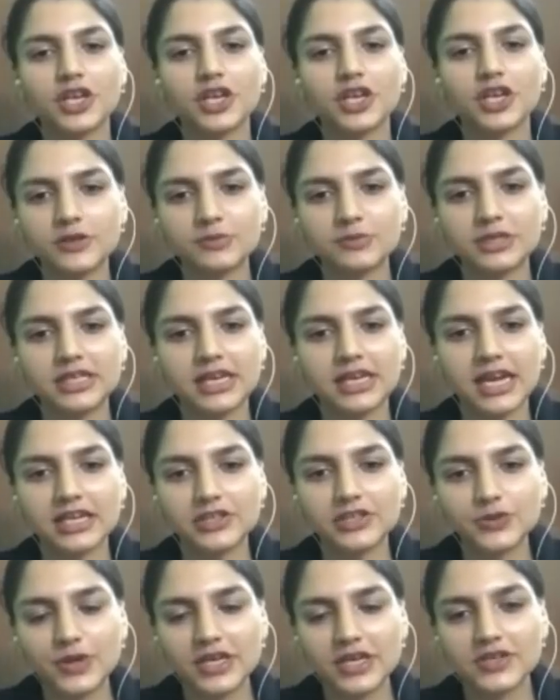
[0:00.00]
economy,
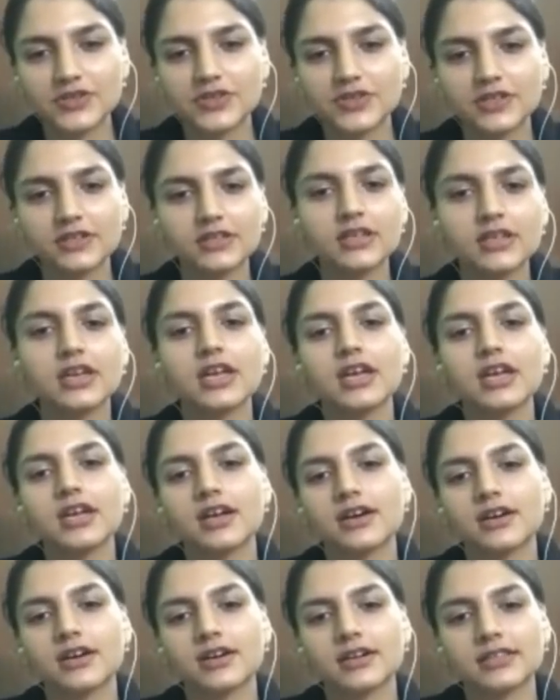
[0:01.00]
education,
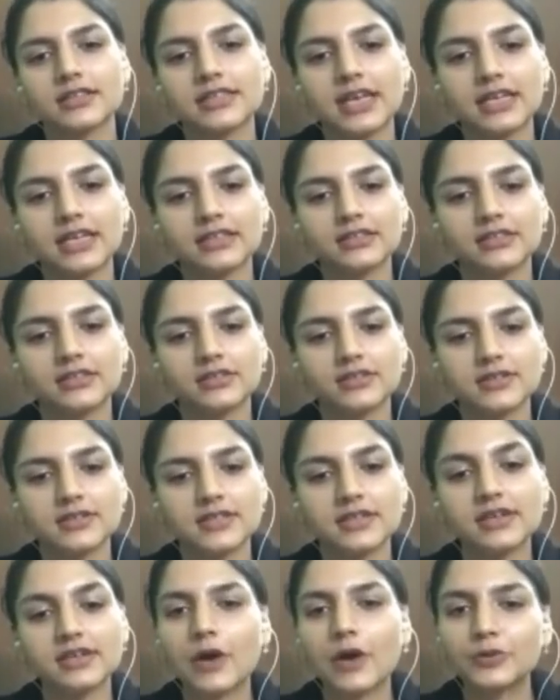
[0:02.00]
then
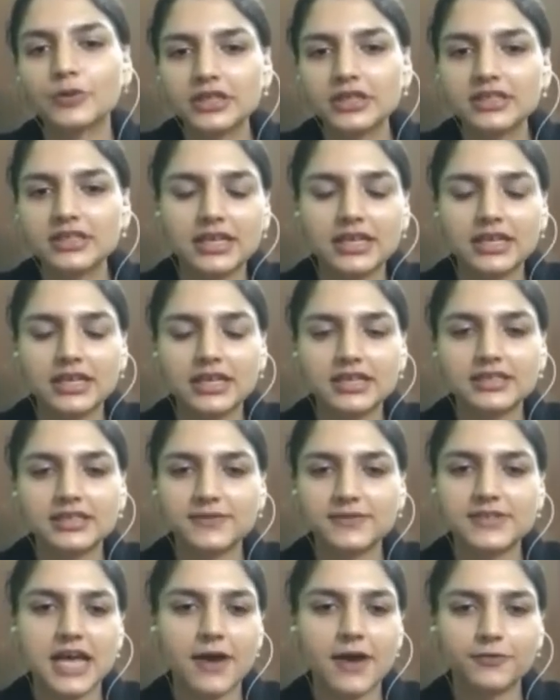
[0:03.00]
sir, counter
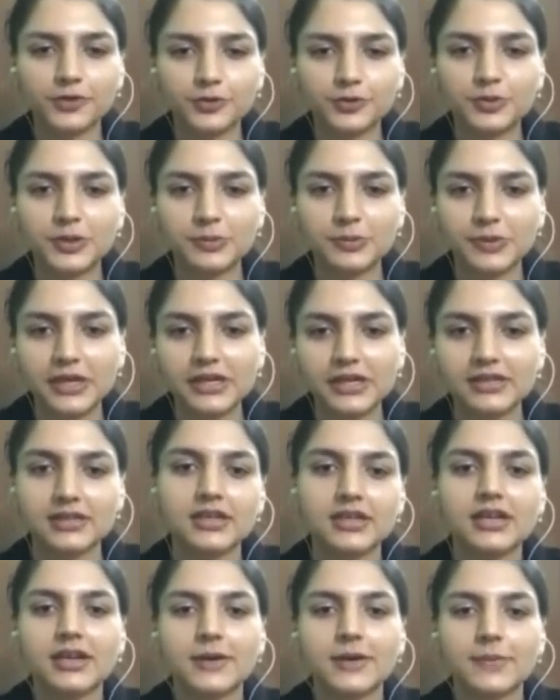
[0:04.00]
narratives have to be built
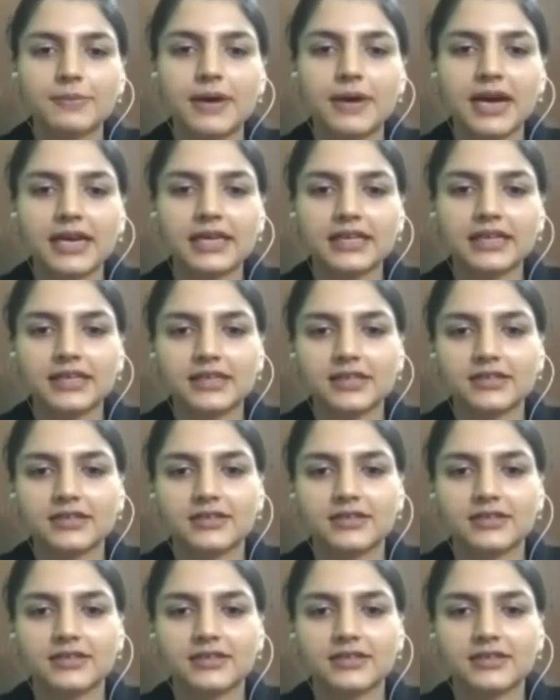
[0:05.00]
by